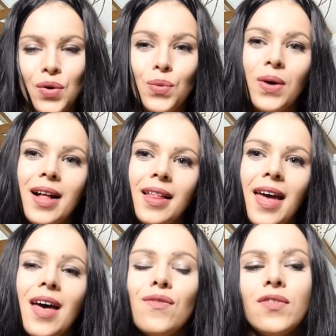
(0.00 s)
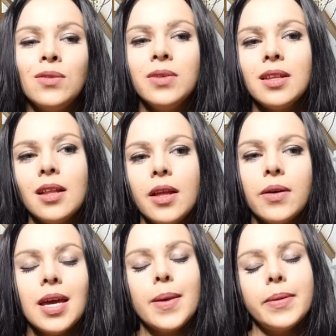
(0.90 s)
Well, have fun with
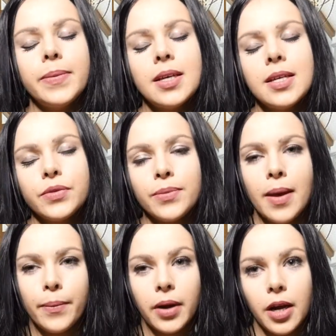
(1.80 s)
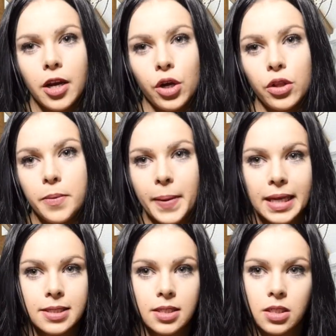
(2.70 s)
Khloe, but please remember who the
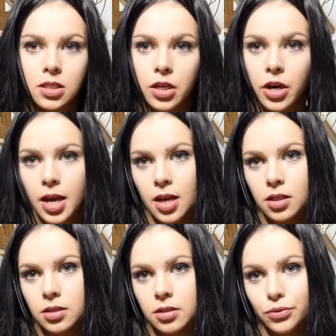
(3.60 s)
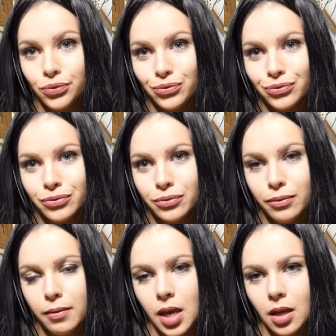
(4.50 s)
best sister is
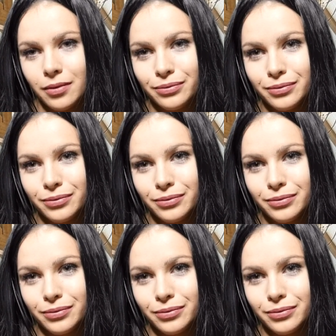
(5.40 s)
me.